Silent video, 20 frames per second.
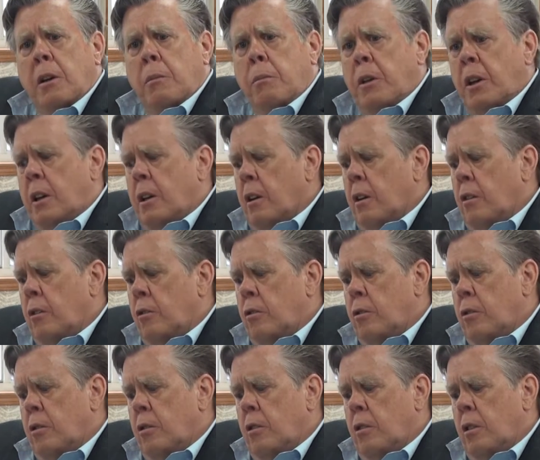
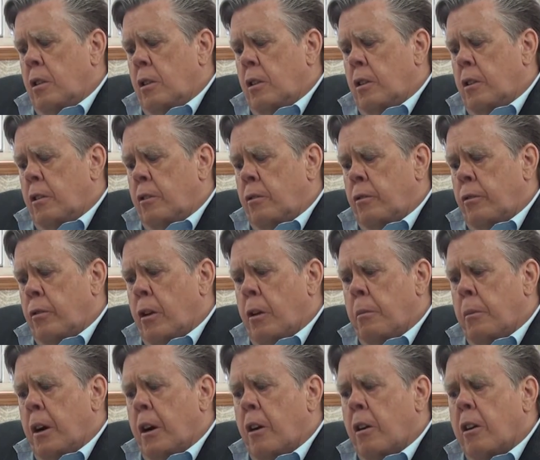because it's
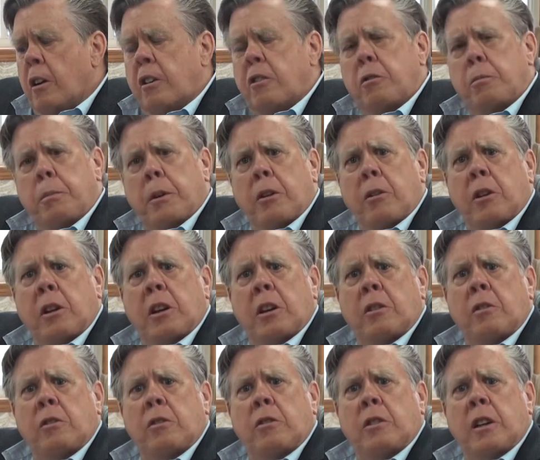from our
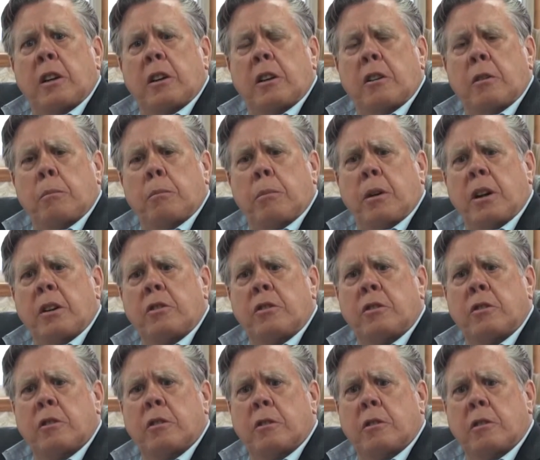experience that a
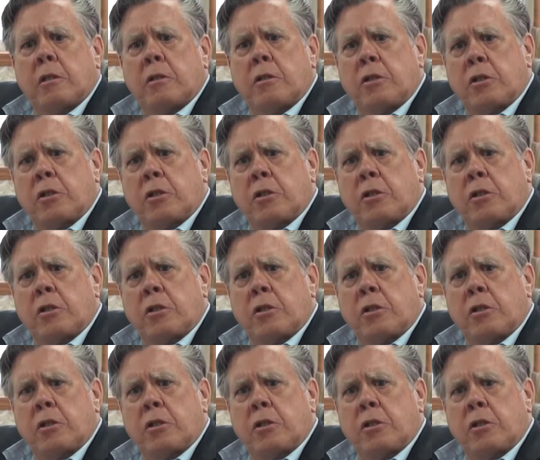combustion